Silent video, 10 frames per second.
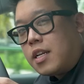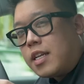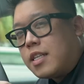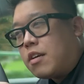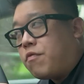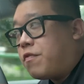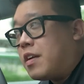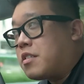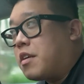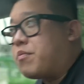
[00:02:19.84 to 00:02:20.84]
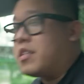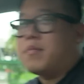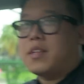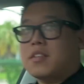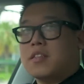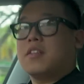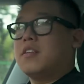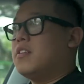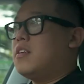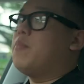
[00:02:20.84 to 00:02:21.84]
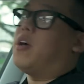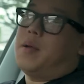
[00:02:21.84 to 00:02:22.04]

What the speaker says: like that's how fast you can press the button. I'm not